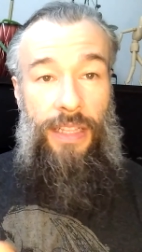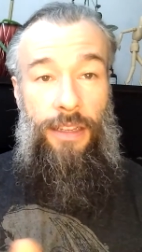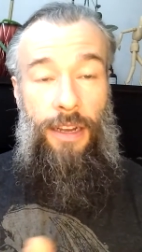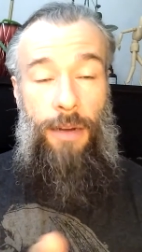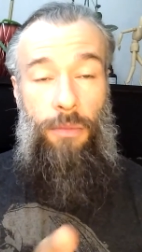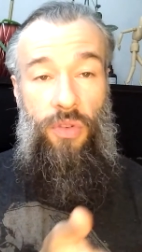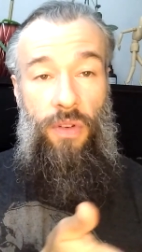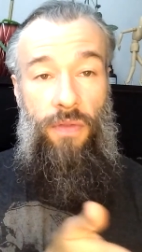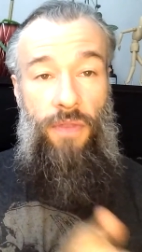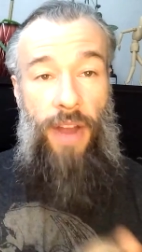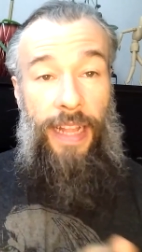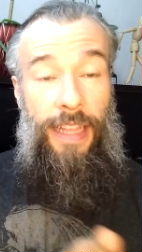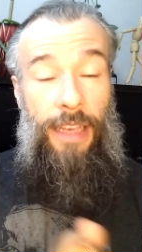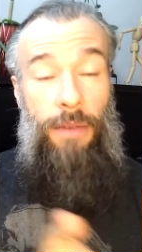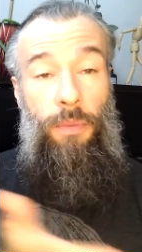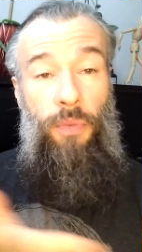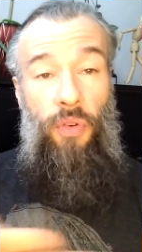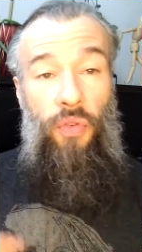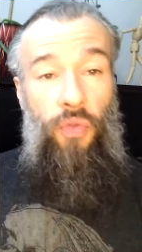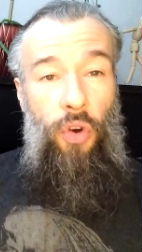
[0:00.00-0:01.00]
in terms of writing
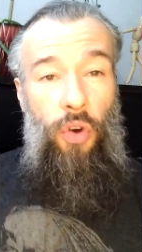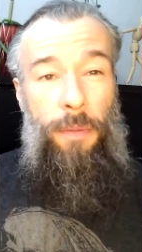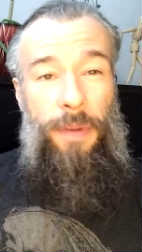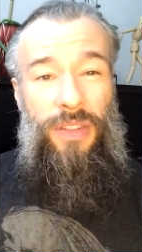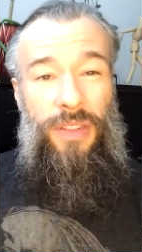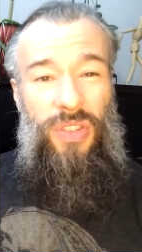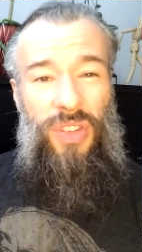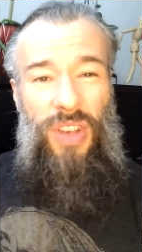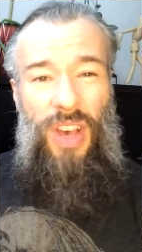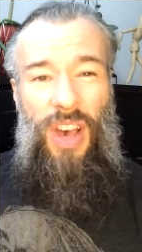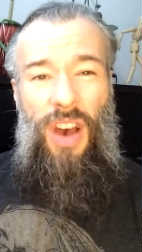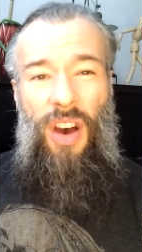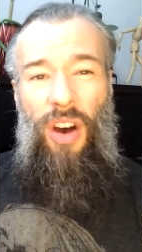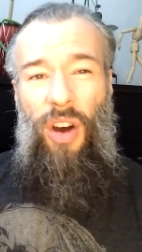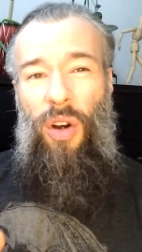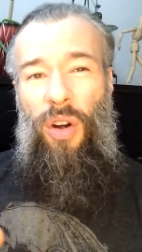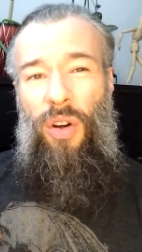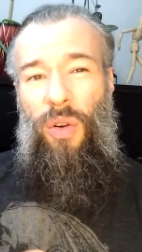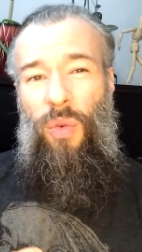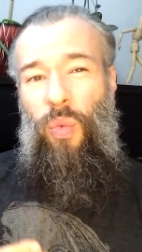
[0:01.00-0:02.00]
and performance,
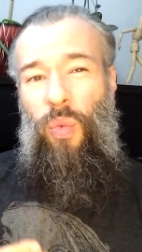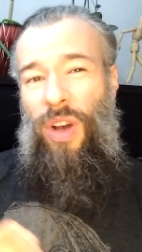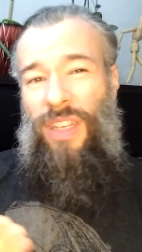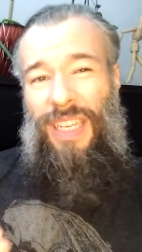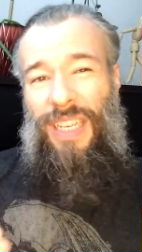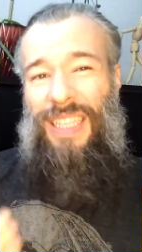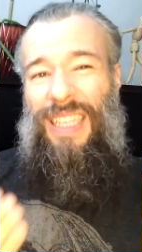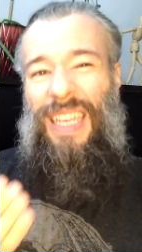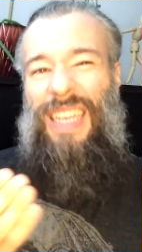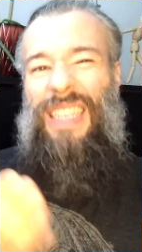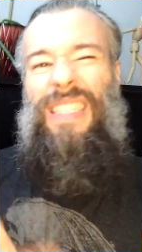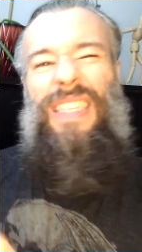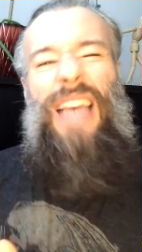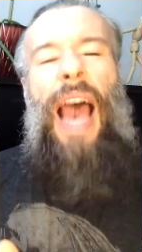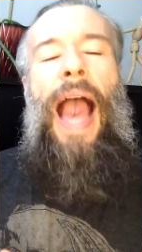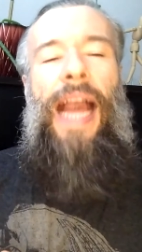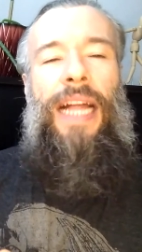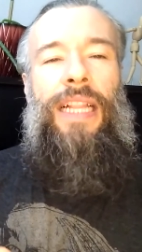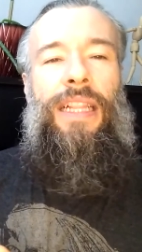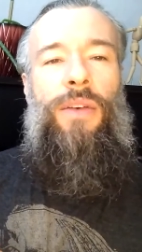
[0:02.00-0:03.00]
or was it
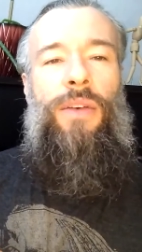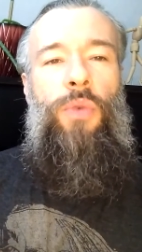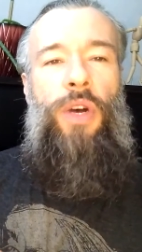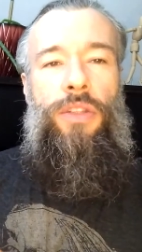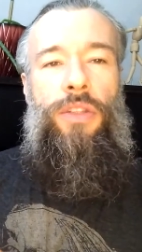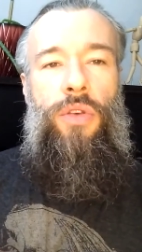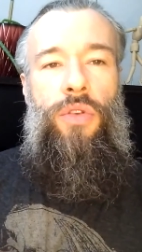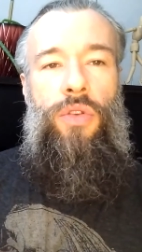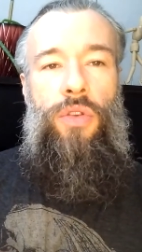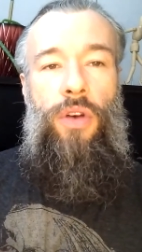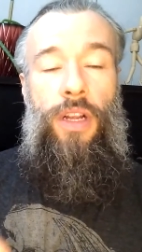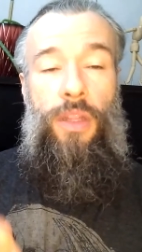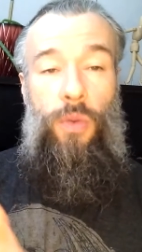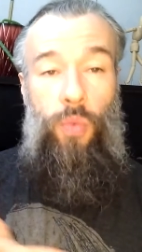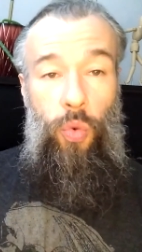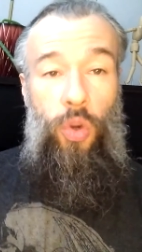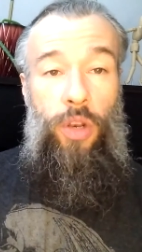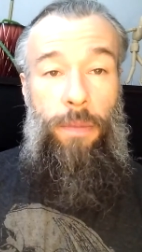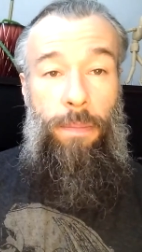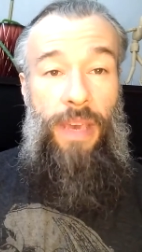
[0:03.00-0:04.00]
exactly what you thought
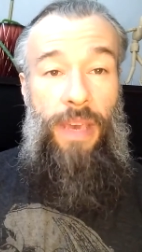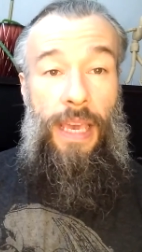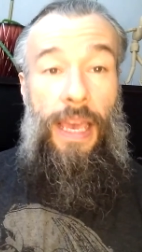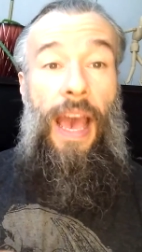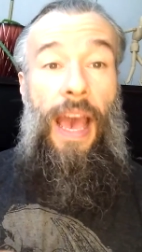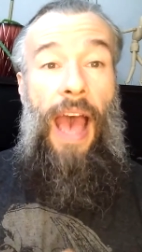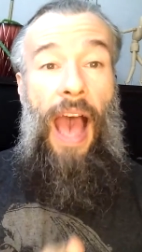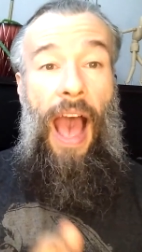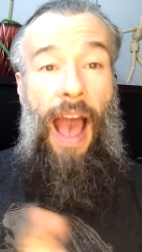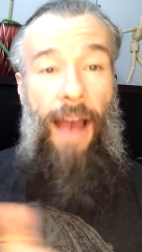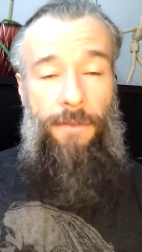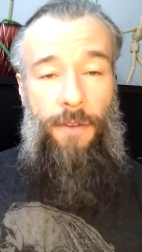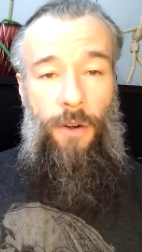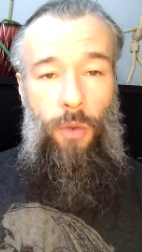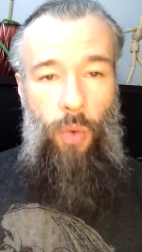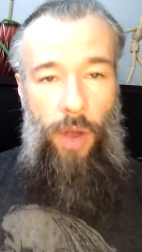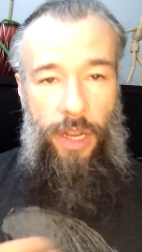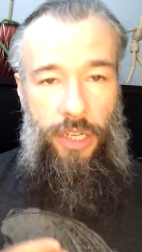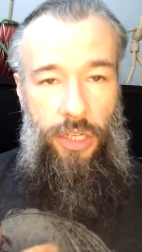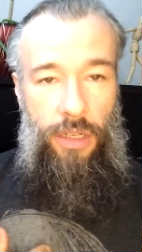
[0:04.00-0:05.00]
would be after
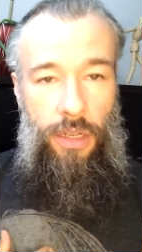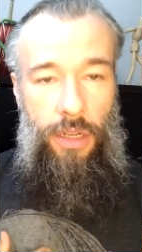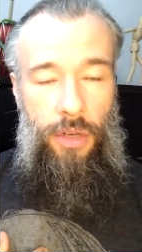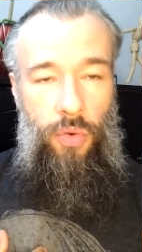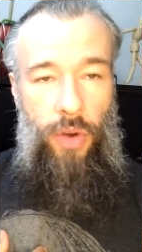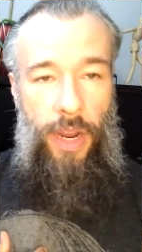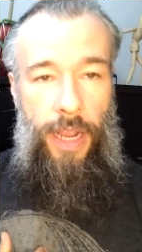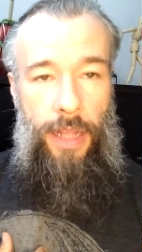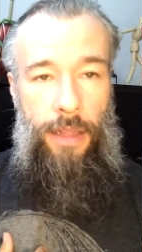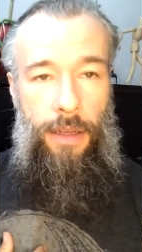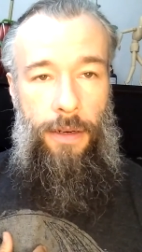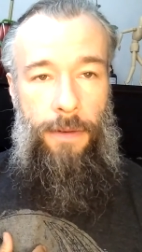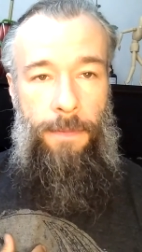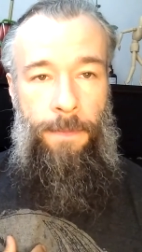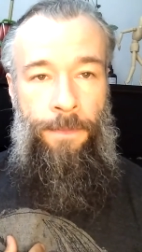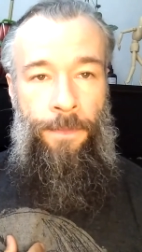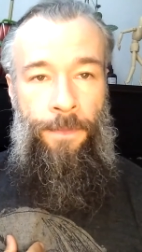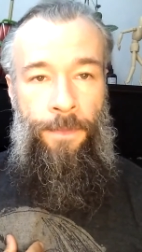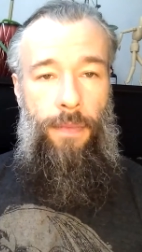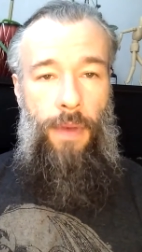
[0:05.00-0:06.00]
watching the trailer?
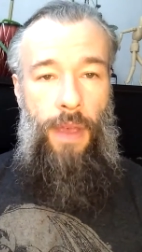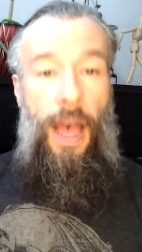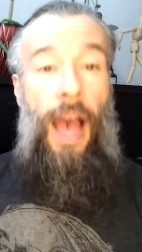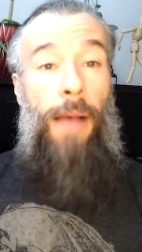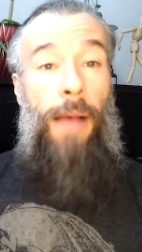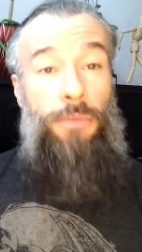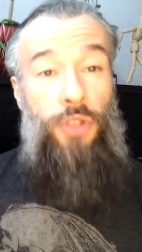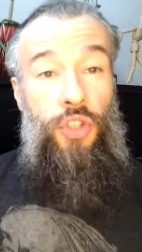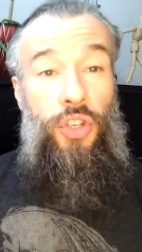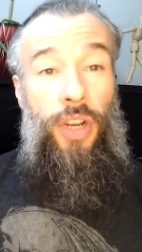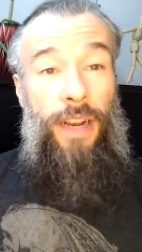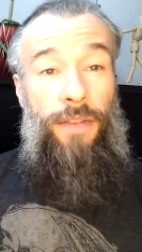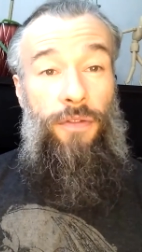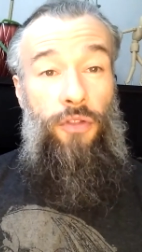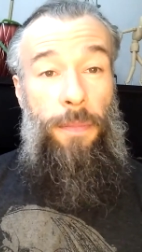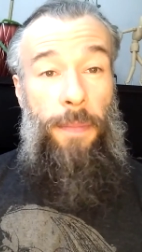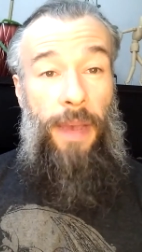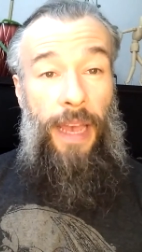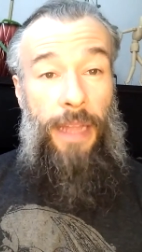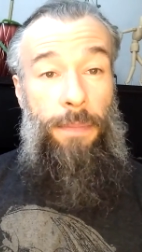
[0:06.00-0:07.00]
I'm Jim
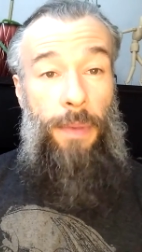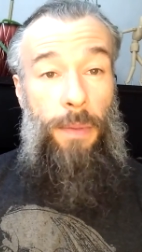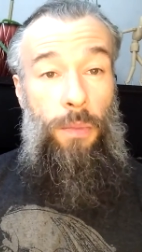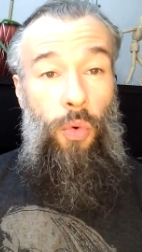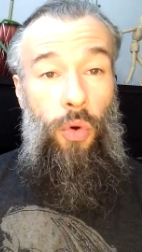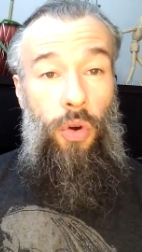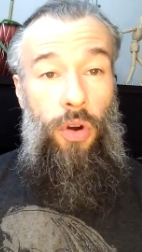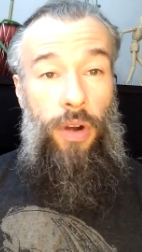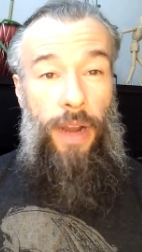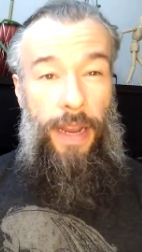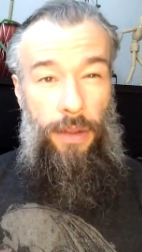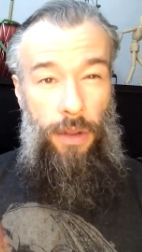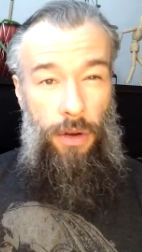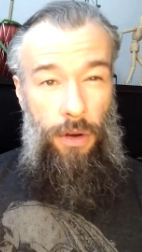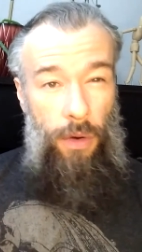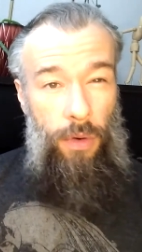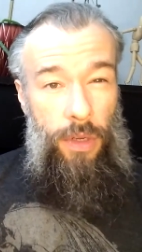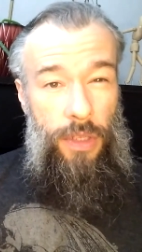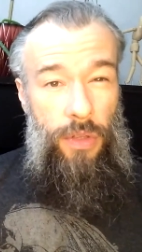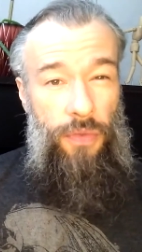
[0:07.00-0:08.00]
from Get Me More, and you
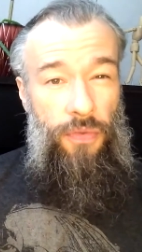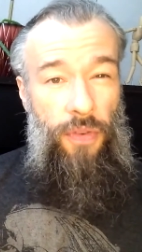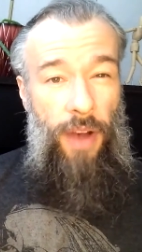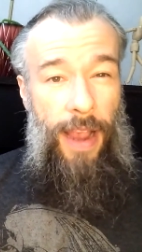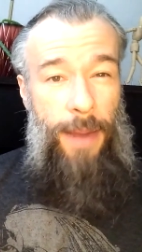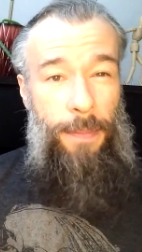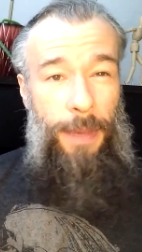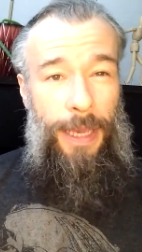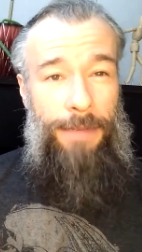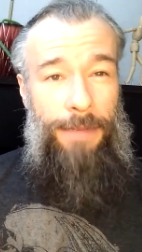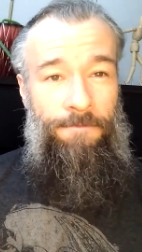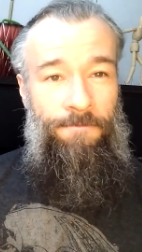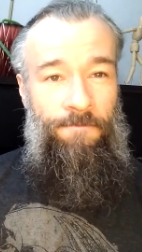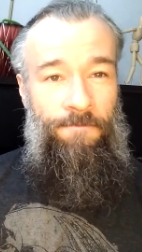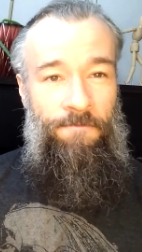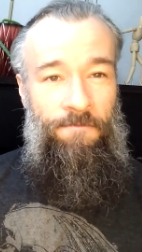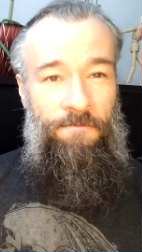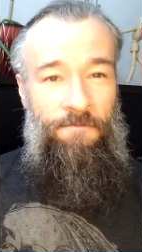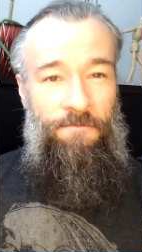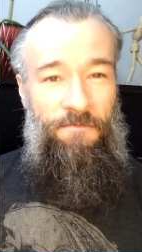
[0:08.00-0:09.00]
know where to find me.
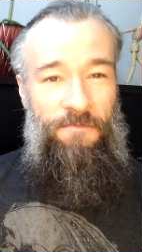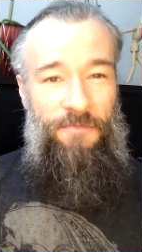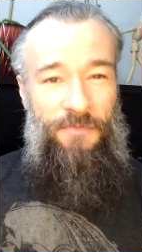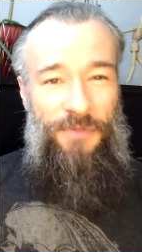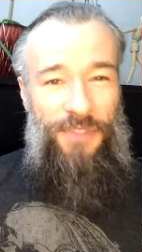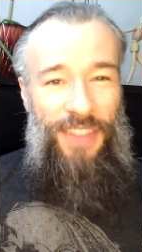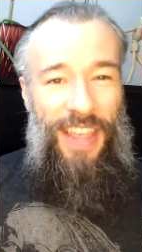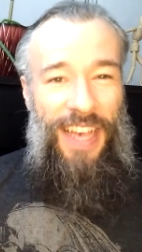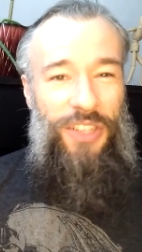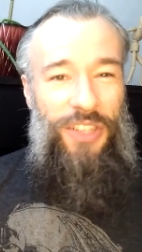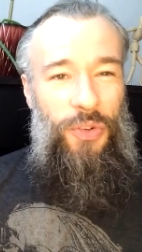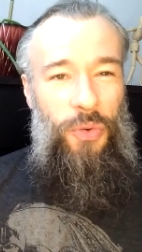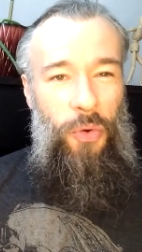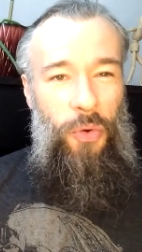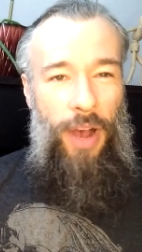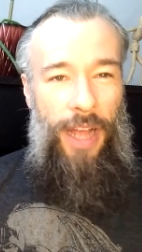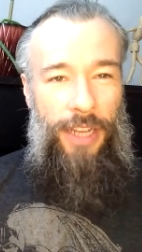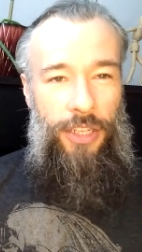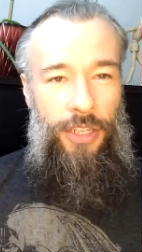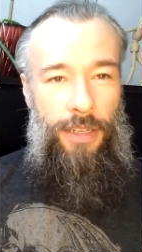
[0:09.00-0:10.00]
Thanks for
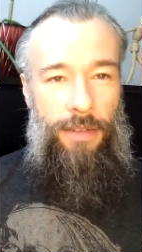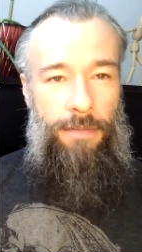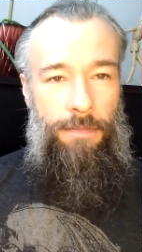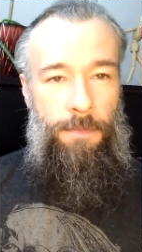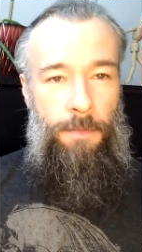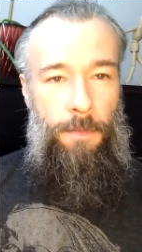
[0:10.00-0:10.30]
watching.